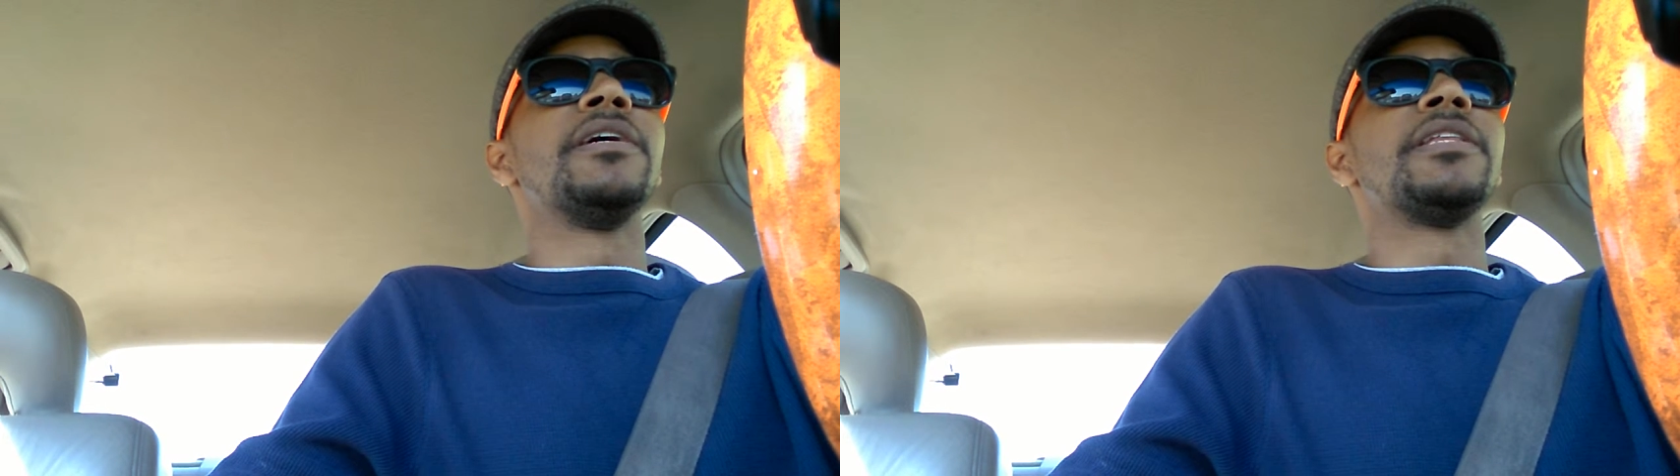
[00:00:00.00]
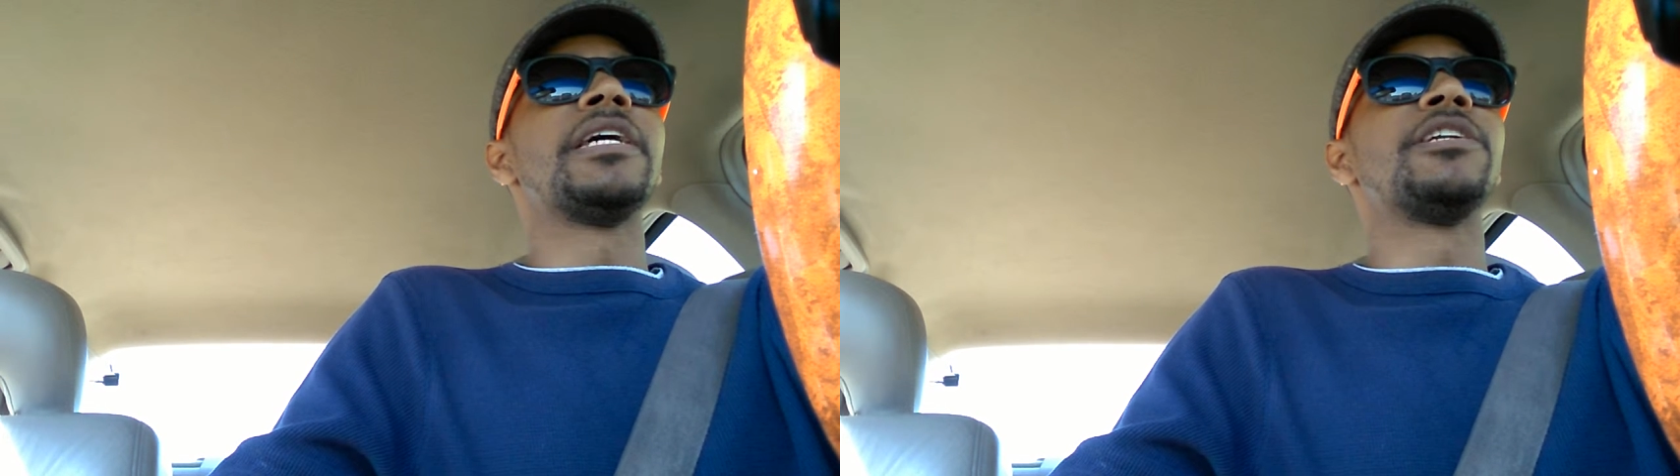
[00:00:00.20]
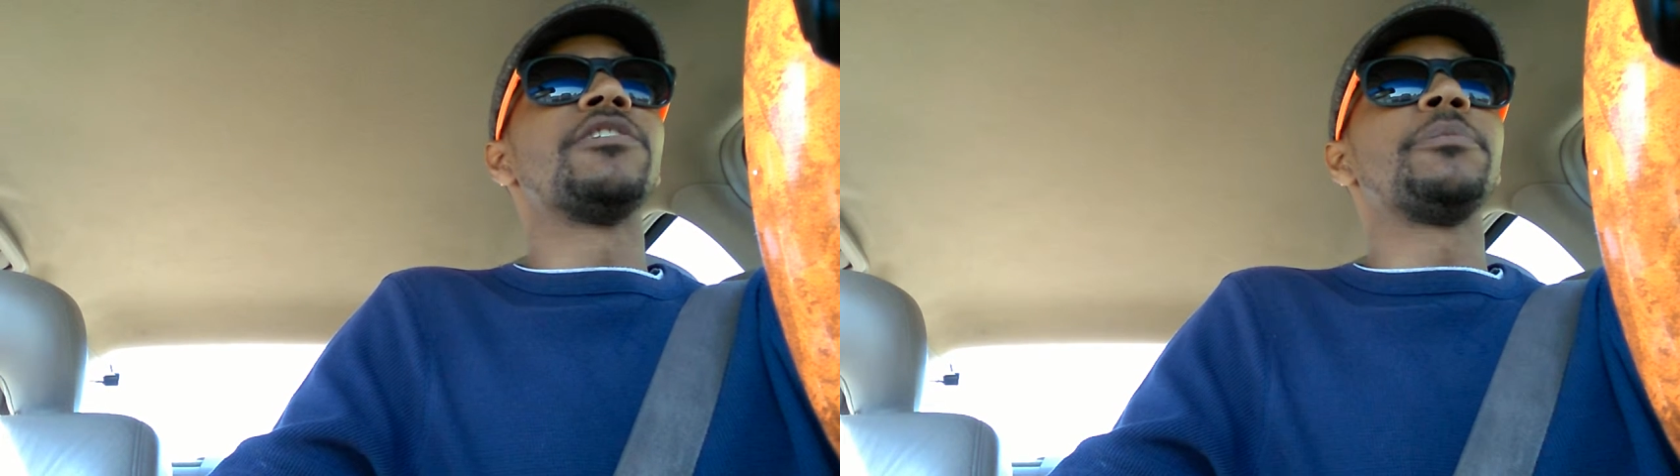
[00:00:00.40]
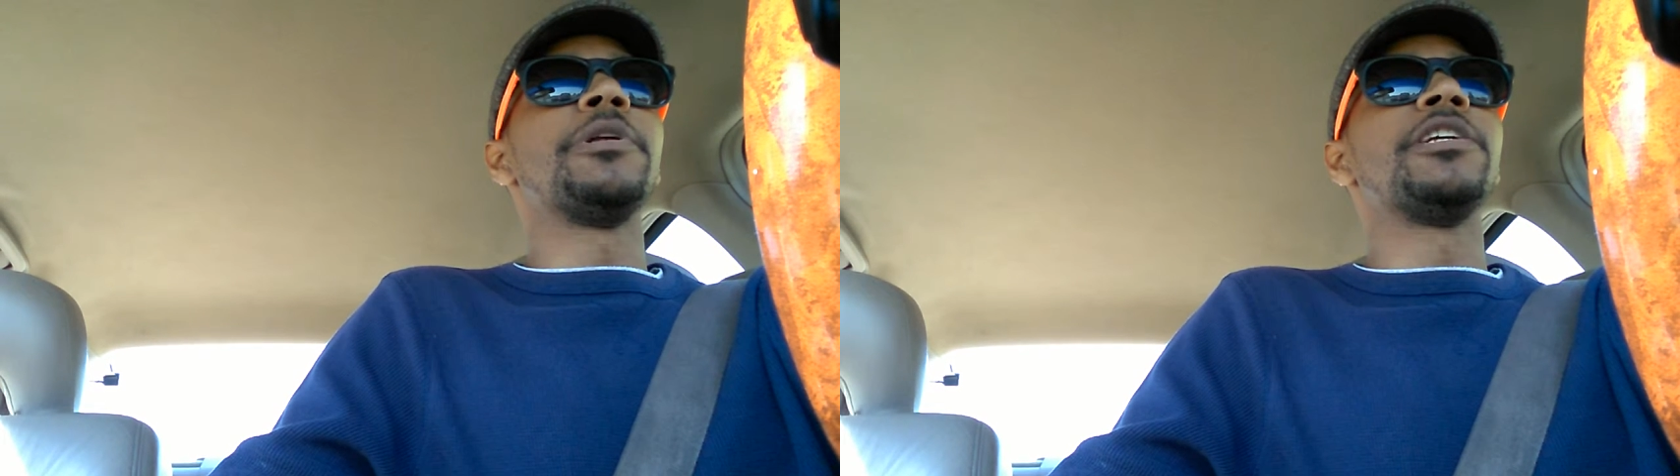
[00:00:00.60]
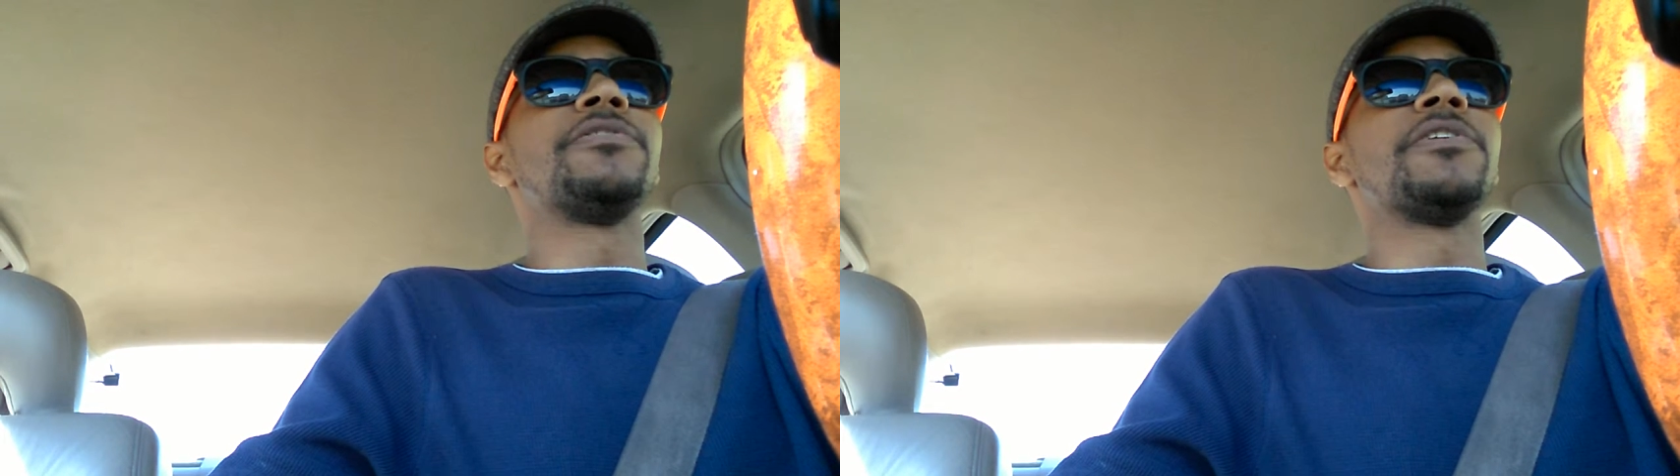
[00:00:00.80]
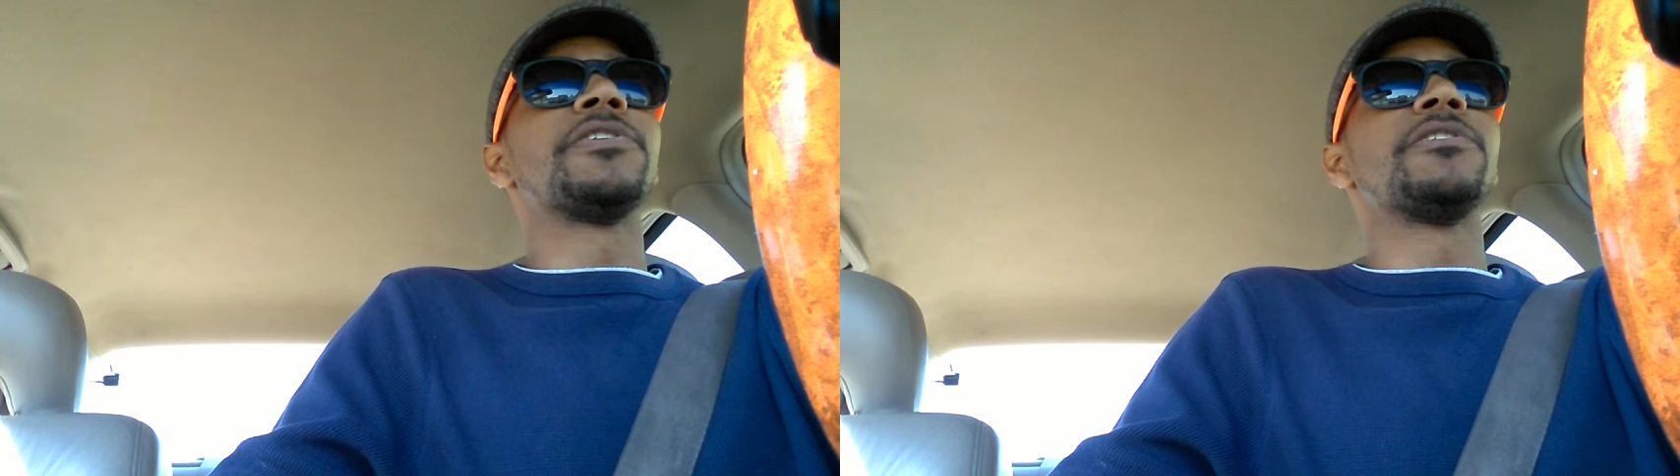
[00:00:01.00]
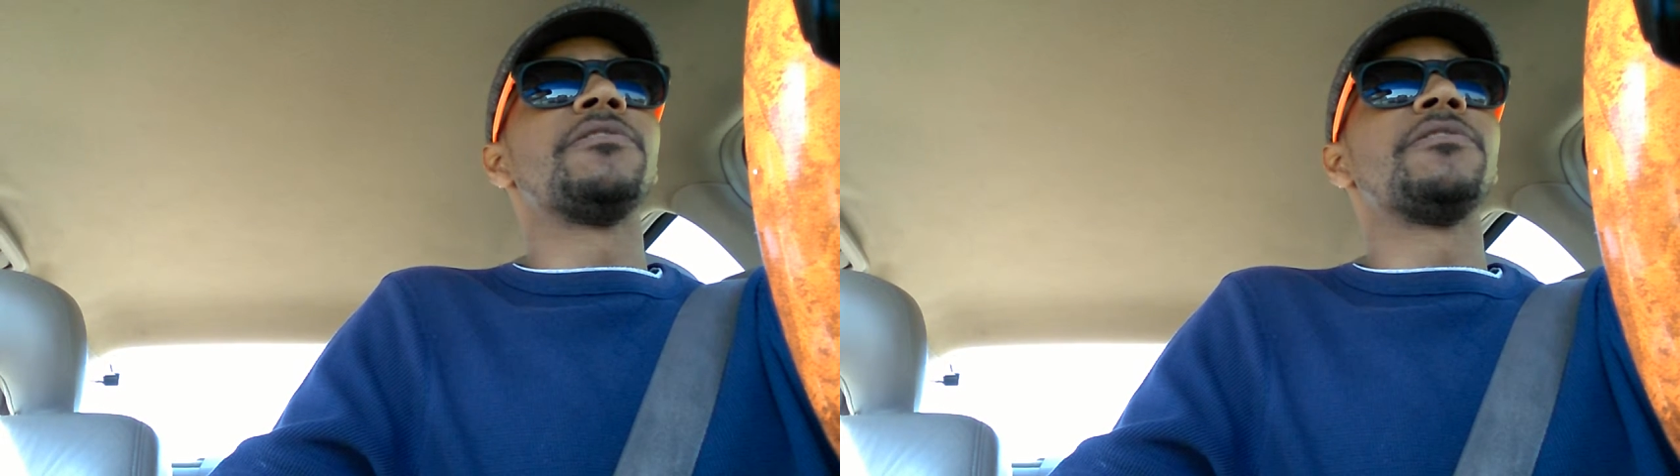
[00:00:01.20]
that a Triple H versus